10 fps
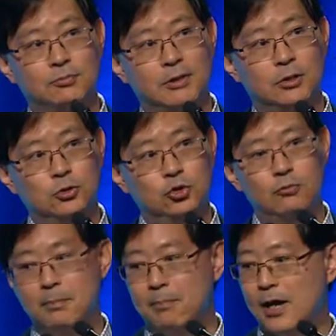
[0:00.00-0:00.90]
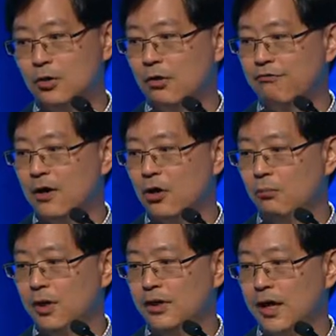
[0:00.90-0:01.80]
but the tumor
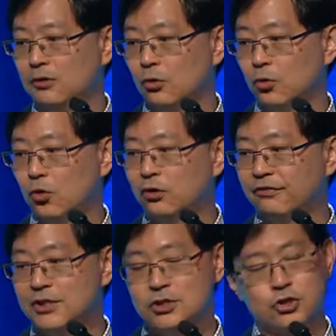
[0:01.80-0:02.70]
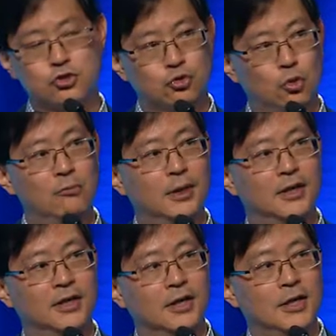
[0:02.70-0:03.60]
microenvironment and the role of this stroma